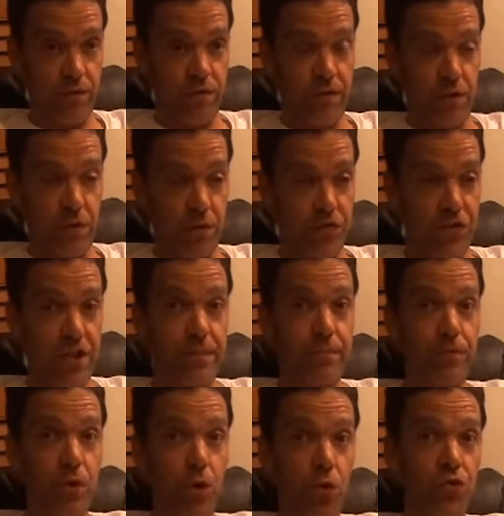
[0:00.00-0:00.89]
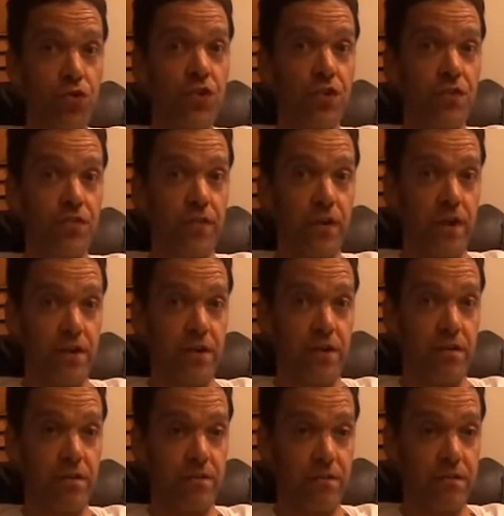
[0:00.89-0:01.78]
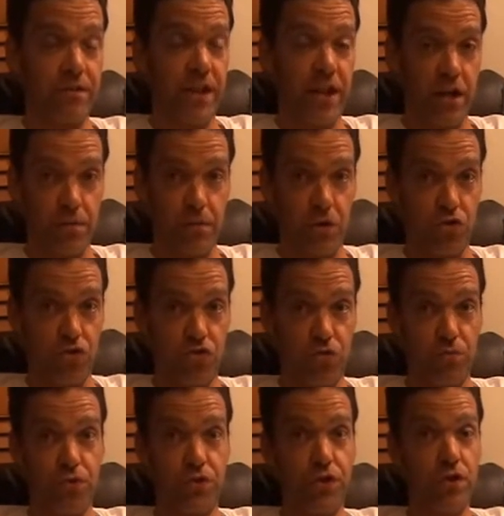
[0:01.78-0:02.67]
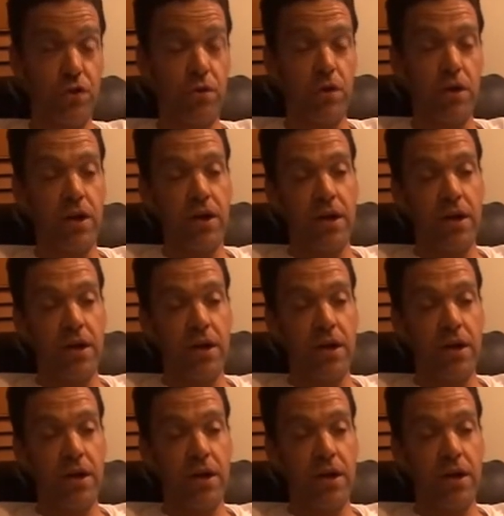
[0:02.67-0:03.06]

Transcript: you know, deep doses of taking mushrooms too.